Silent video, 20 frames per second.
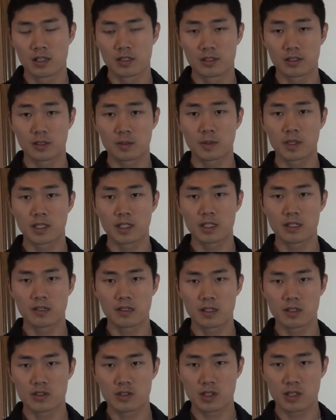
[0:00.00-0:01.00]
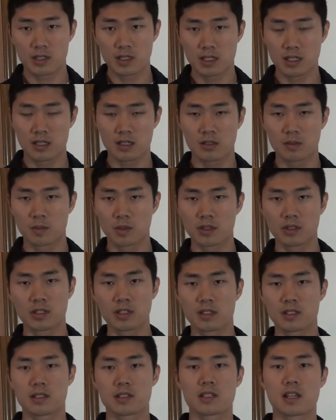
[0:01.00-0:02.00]
normally you can just either boot
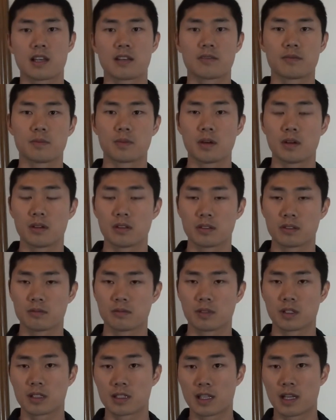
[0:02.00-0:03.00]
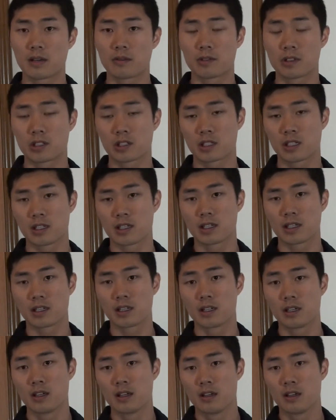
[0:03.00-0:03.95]
into safe mode with networking,